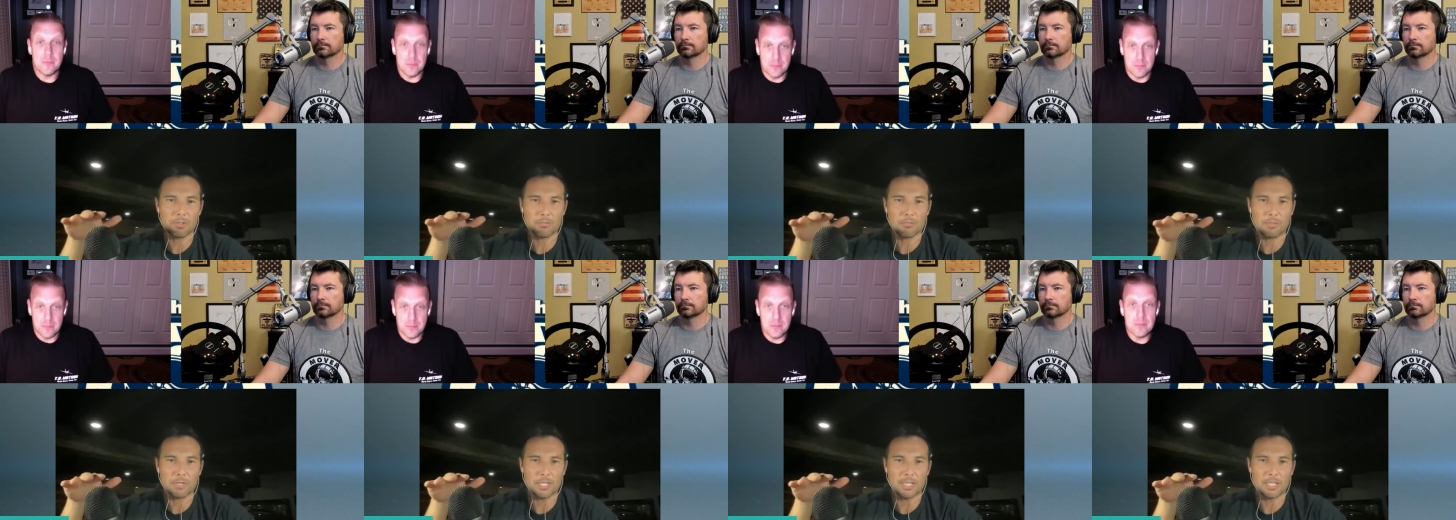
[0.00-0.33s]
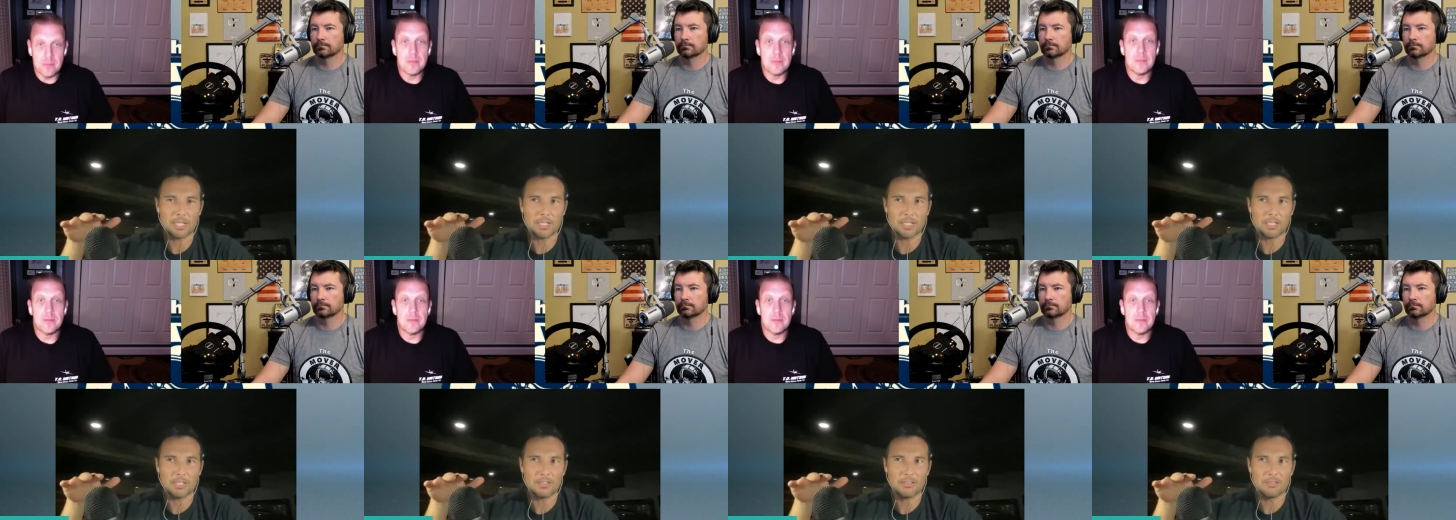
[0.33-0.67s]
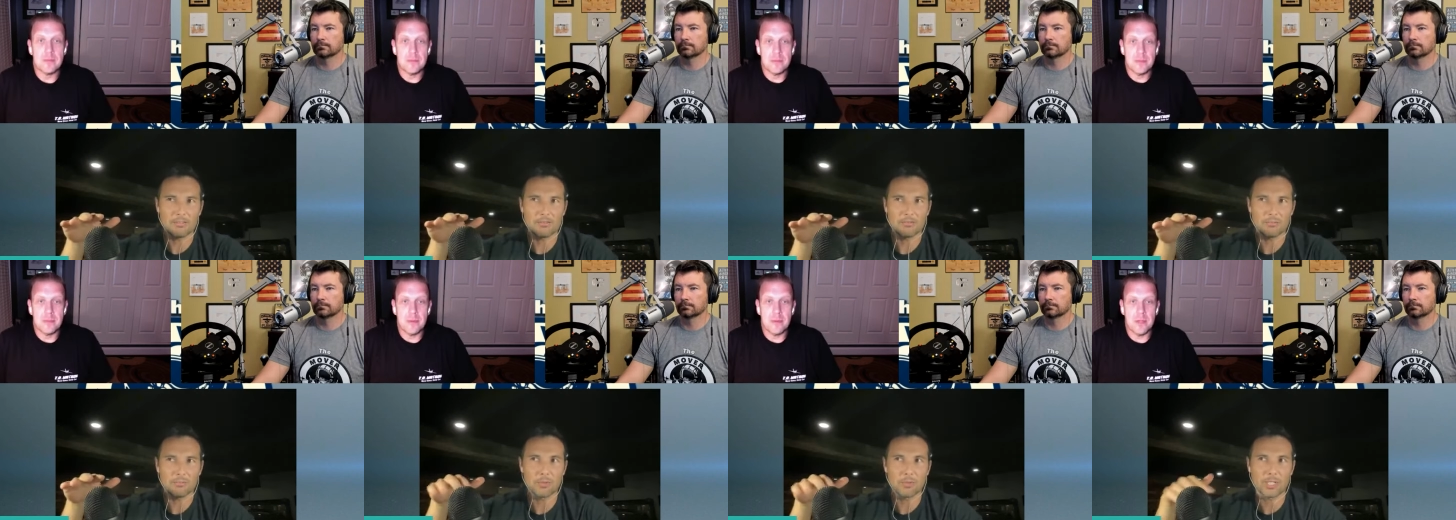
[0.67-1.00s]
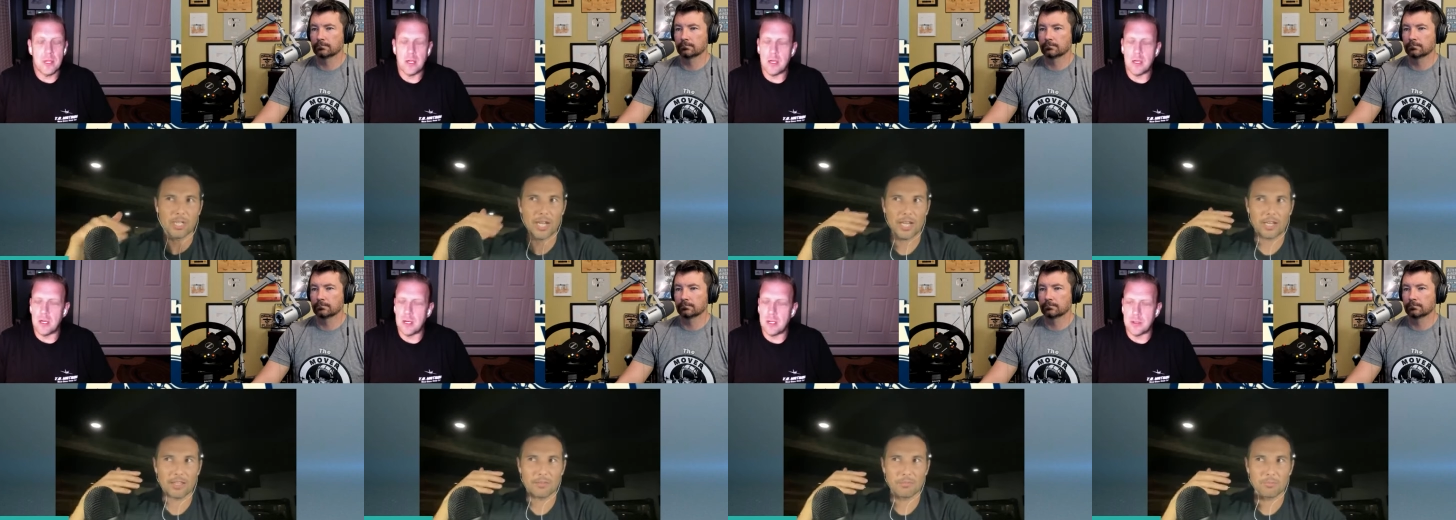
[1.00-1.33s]
Speaker 1: with my
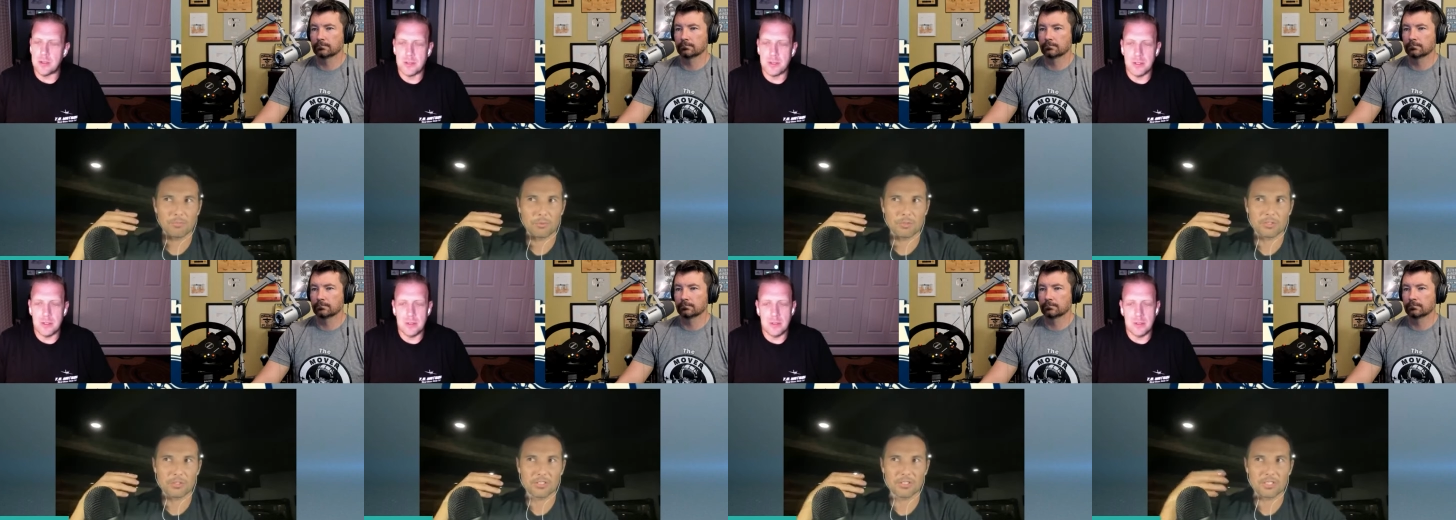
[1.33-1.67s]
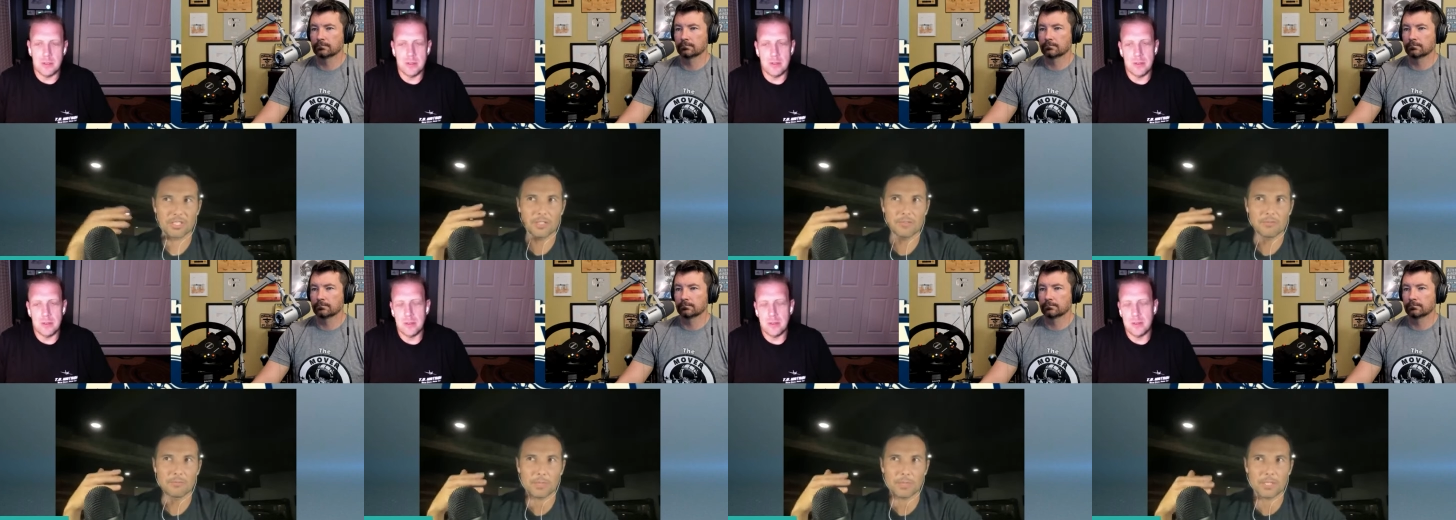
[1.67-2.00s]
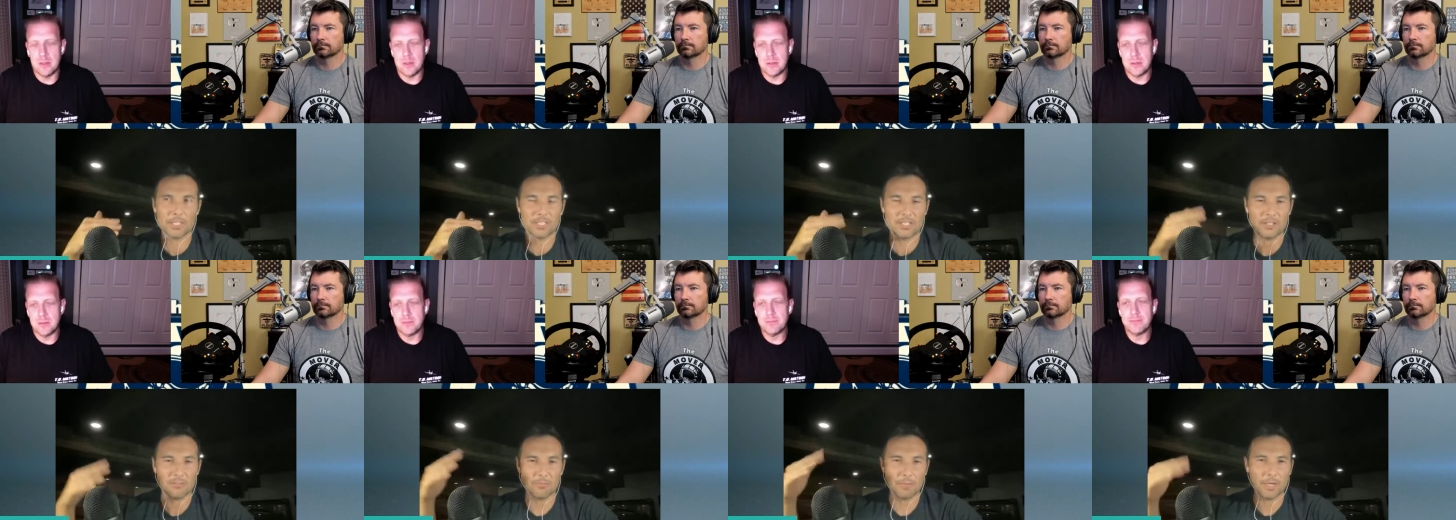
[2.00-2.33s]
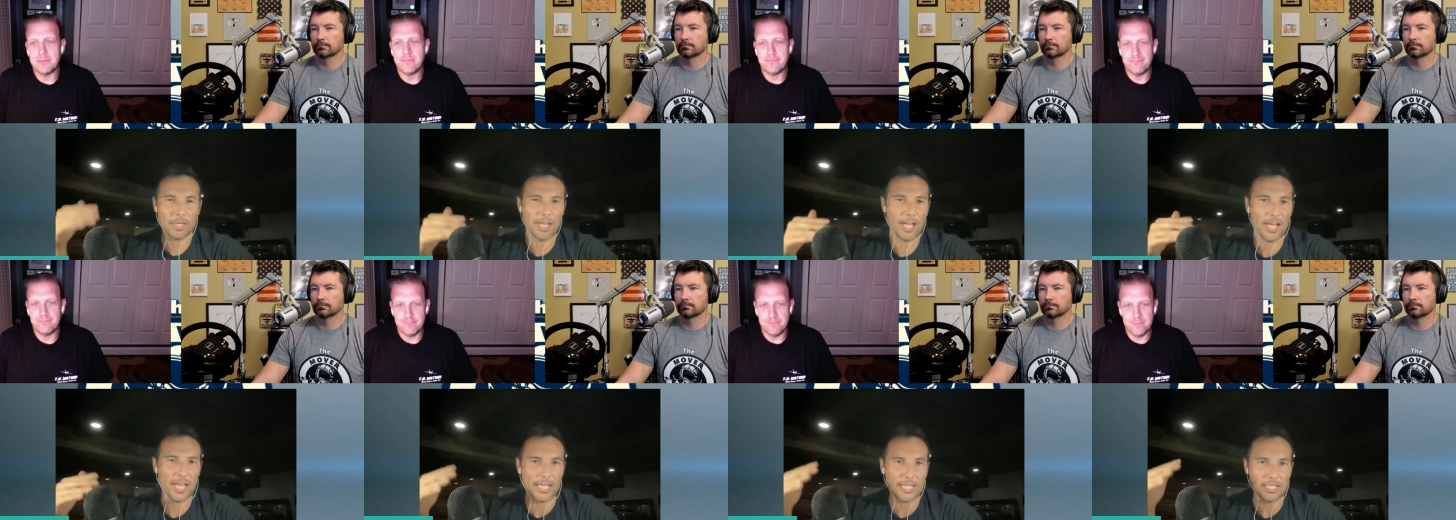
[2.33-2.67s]
what oh, I perceived myself my
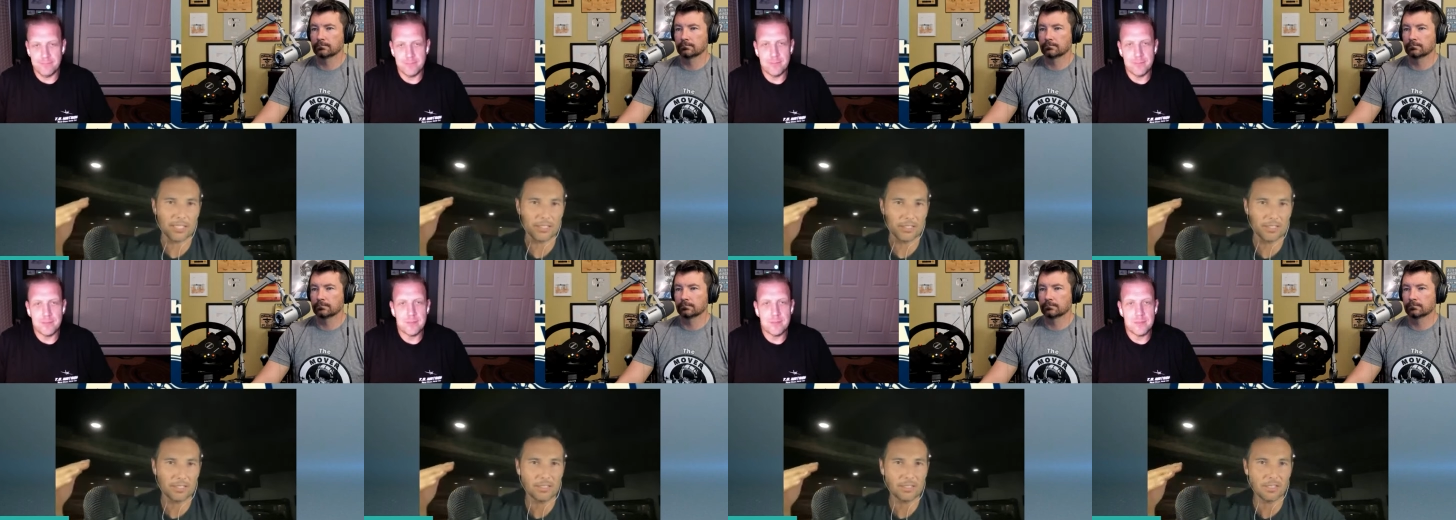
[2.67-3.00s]
height